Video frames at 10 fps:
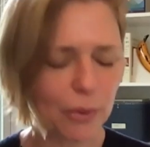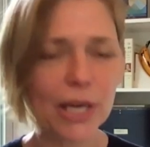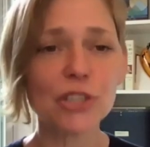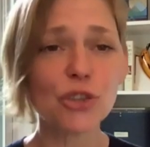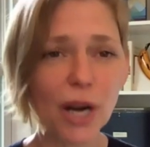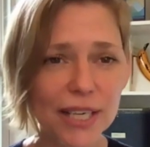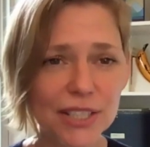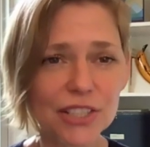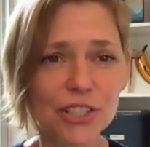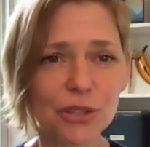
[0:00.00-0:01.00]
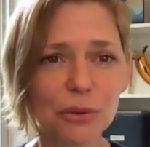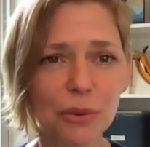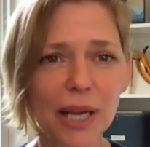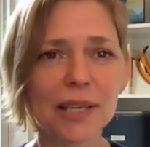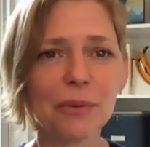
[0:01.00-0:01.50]
I try to do
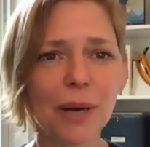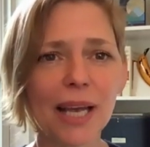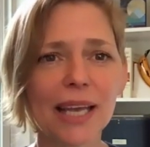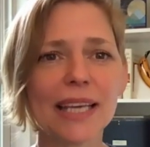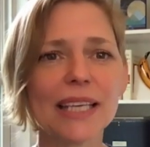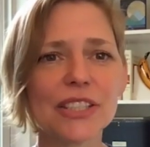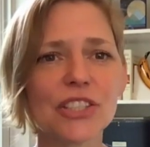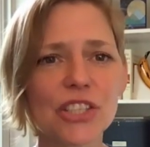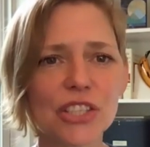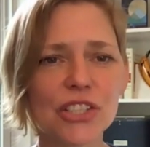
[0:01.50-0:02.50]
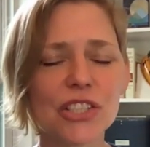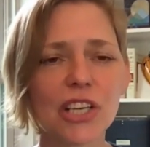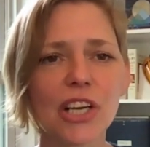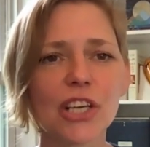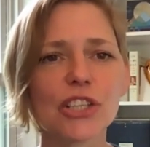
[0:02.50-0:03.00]
anyway is just
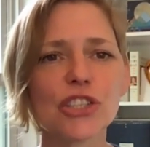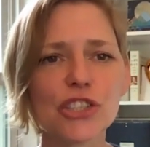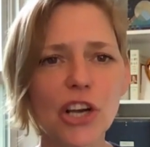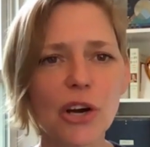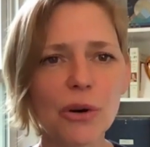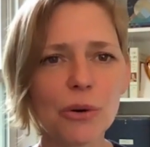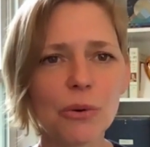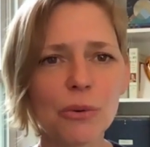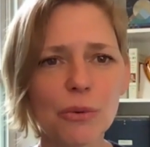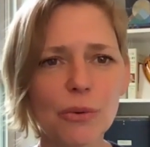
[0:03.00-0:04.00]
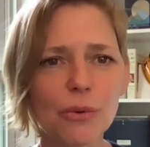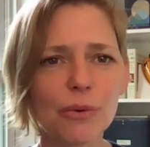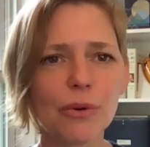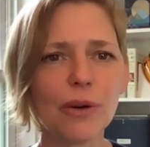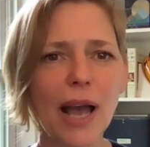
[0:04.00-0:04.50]
show
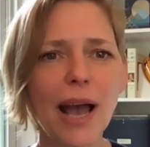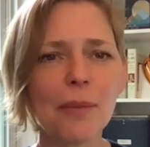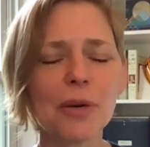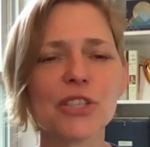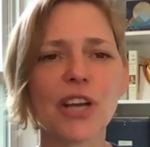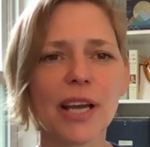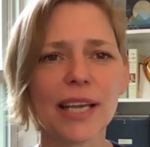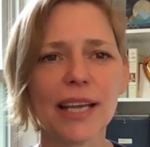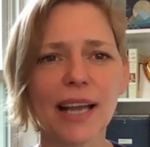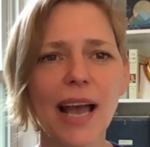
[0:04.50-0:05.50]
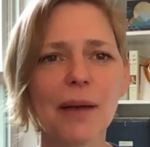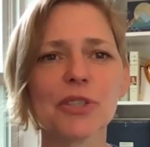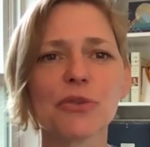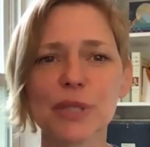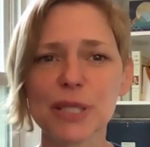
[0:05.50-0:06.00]
how much I how
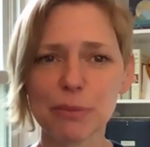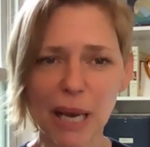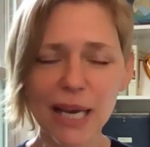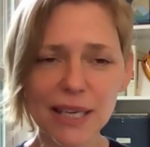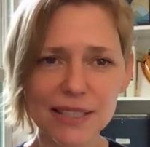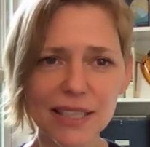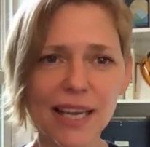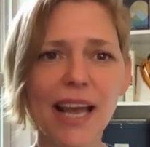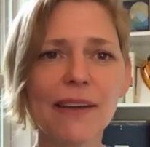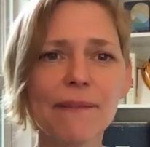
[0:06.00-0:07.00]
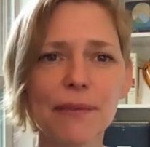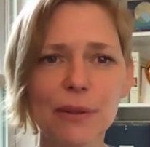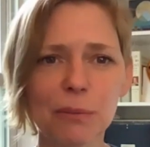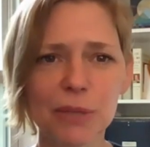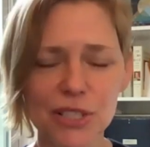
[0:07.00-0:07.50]
much respect I had for the
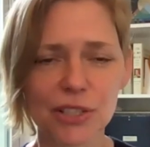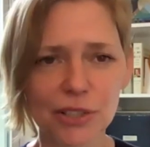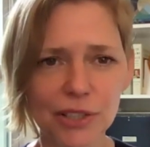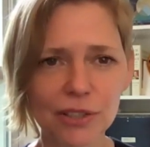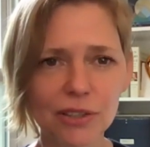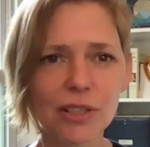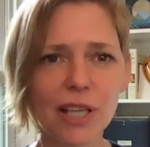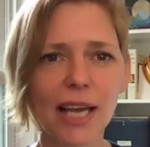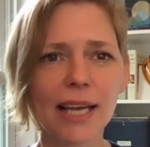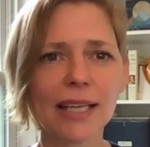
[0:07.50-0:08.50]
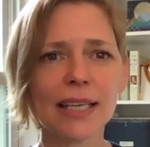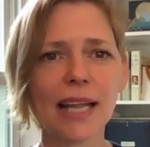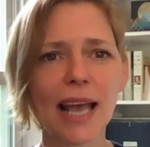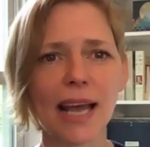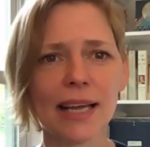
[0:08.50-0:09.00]
material and
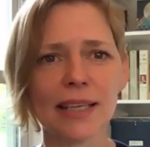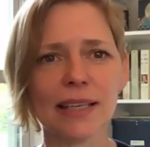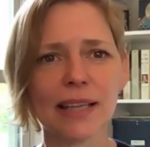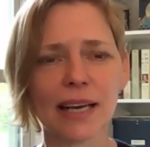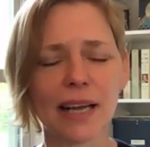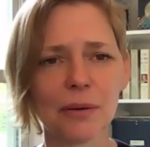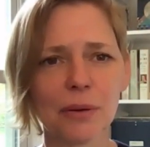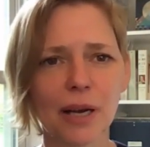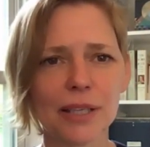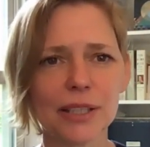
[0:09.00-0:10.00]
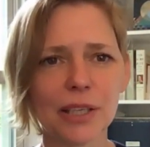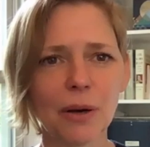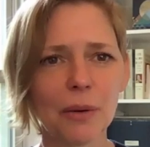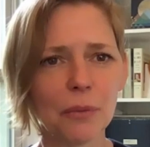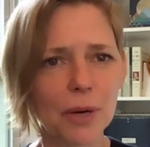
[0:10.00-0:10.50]
and that I, I you know
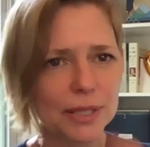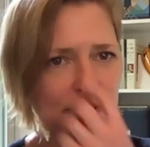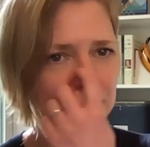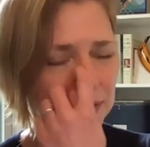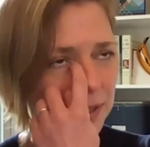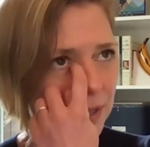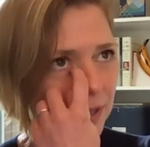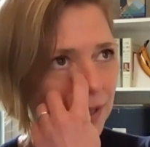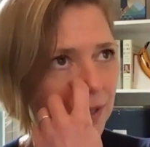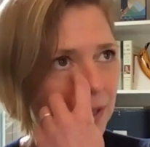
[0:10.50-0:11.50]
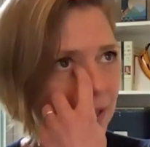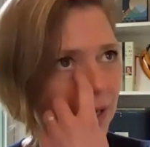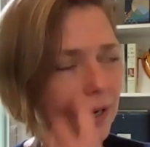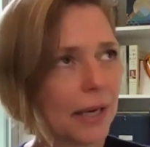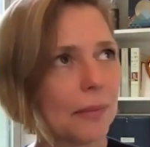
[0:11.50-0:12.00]
I wasn't
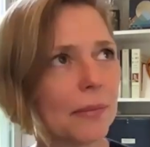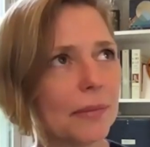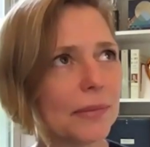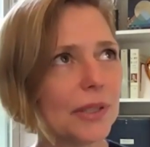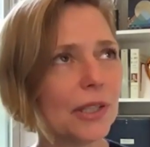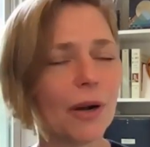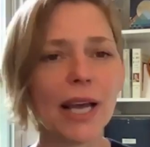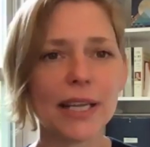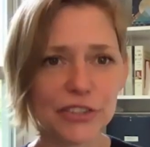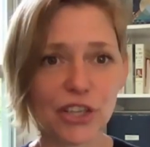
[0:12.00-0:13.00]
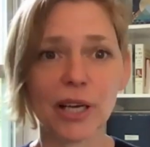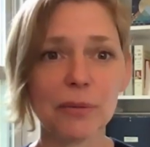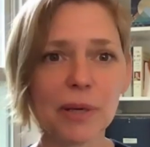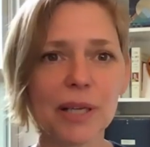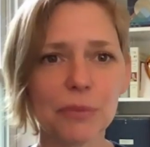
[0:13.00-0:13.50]
um, you know I had done
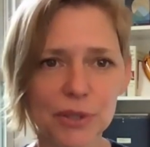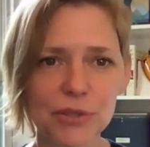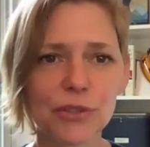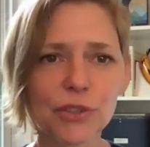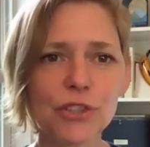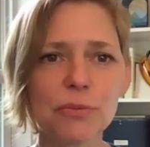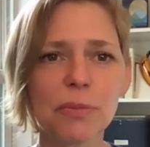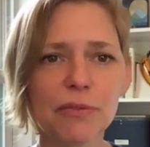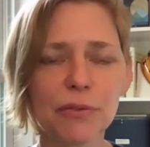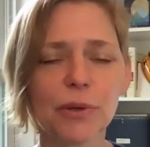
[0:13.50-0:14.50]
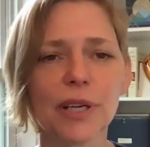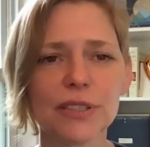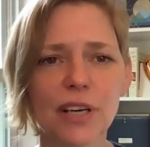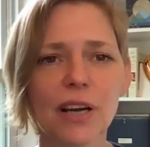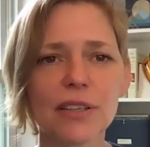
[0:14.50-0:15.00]
my research before I
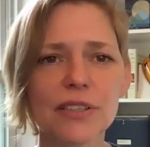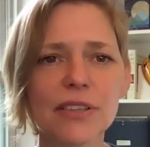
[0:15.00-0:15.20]
talked to